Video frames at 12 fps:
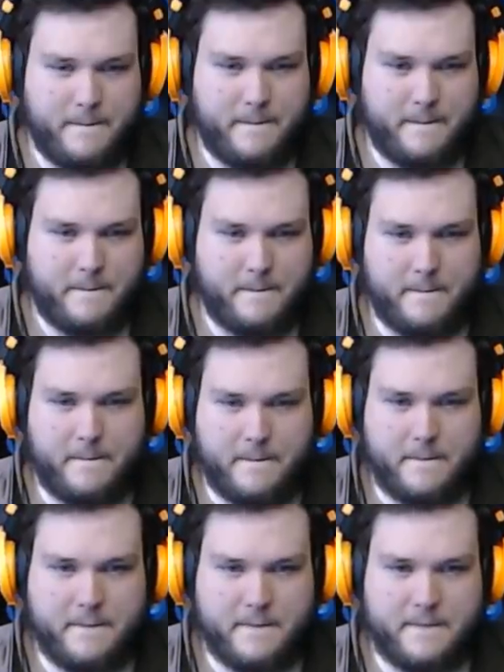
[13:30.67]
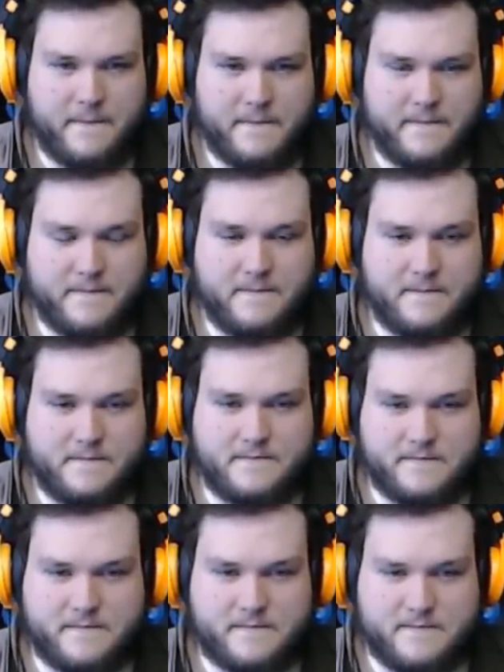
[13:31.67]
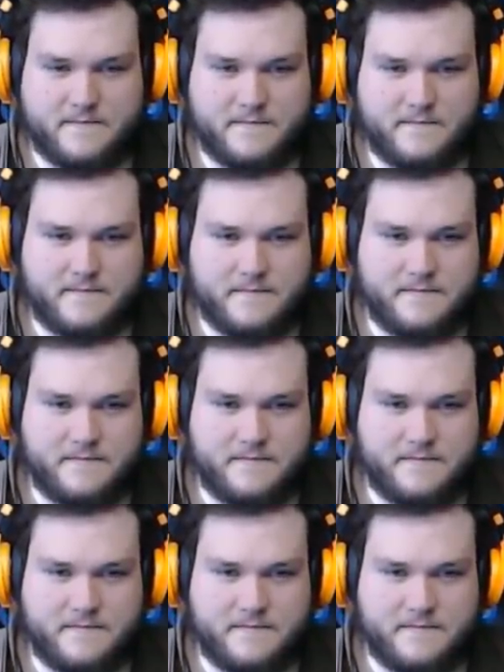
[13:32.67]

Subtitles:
(no one is talking)